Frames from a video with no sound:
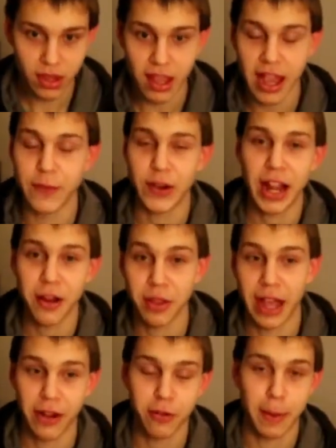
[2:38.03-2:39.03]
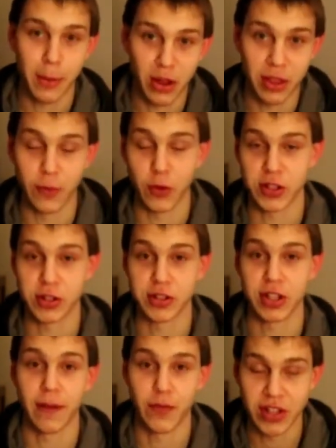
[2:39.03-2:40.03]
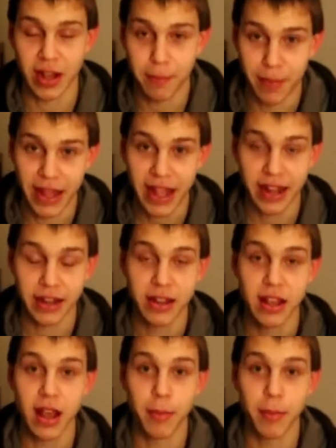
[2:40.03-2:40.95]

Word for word: I don't remember how the verse goes off the top of my head,